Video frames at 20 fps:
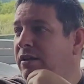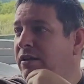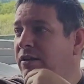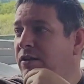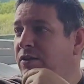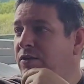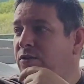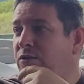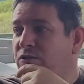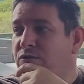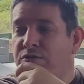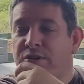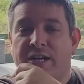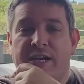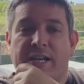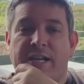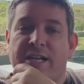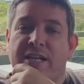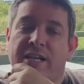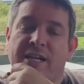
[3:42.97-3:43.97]
The door's
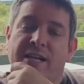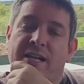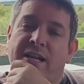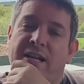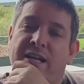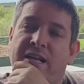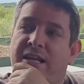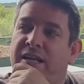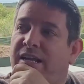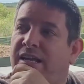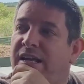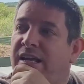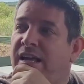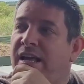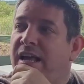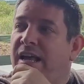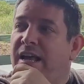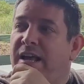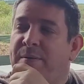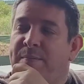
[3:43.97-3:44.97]
creaking.
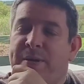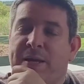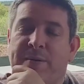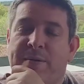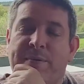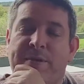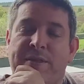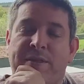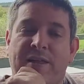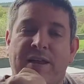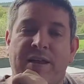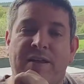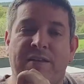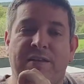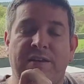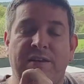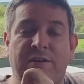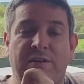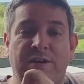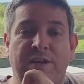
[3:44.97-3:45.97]
Big
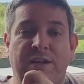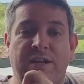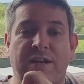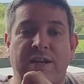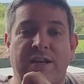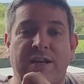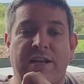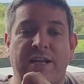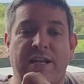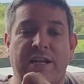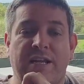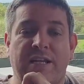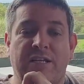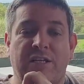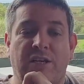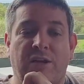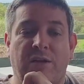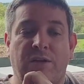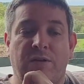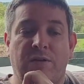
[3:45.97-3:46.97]
P33 on here, he
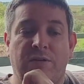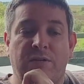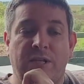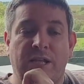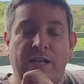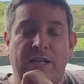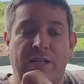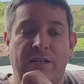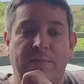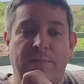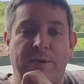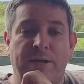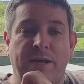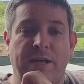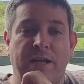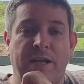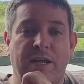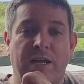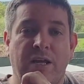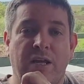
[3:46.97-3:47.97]
is, said to
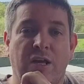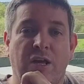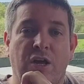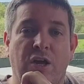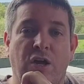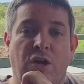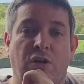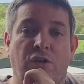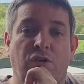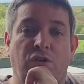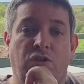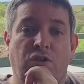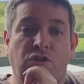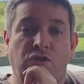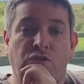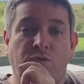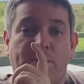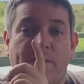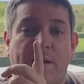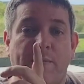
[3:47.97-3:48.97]
me,
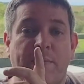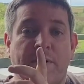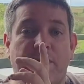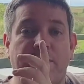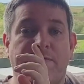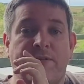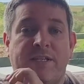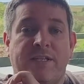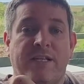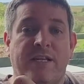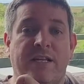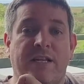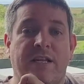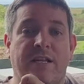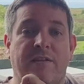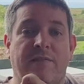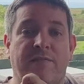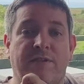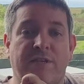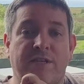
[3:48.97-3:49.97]
just remember to
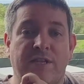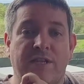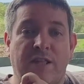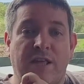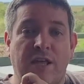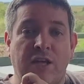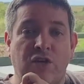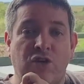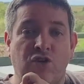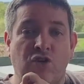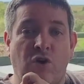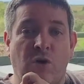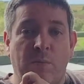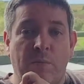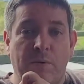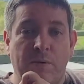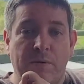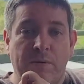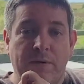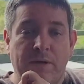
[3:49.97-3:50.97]
visit that
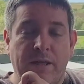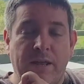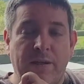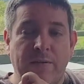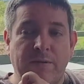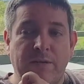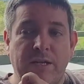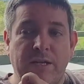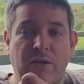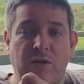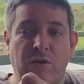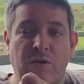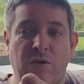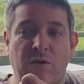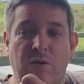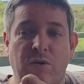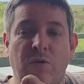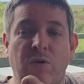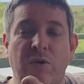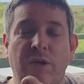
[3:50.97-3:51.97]
shop. And I was like,
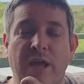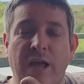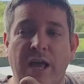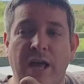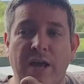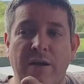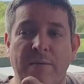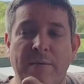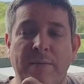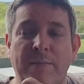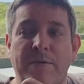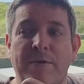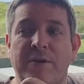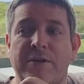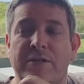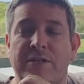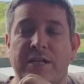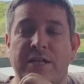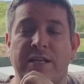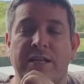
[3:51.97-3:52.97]
oh yeah, I remember you
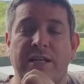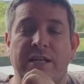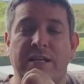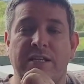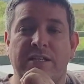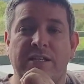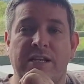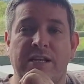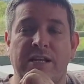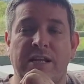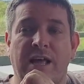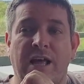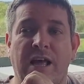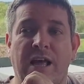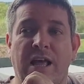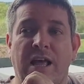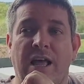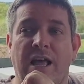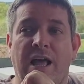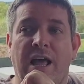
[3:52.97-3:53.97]
saying that.
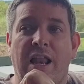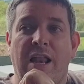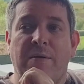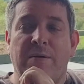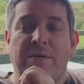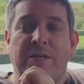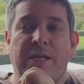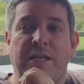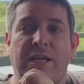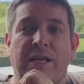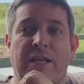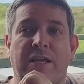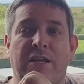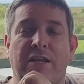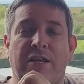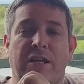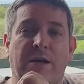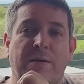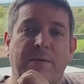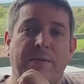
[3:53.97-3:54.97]
And I was thinking, can
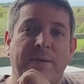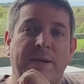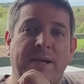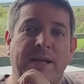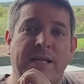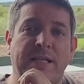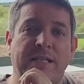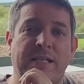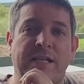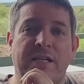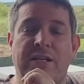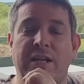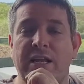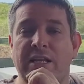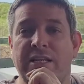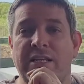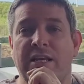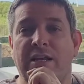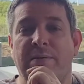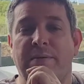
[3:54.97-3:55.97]
you tell me where it is? And he
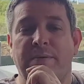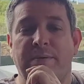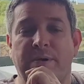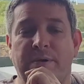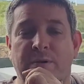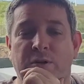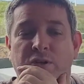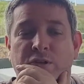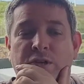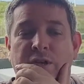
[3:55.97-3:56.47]
did tell me where it was.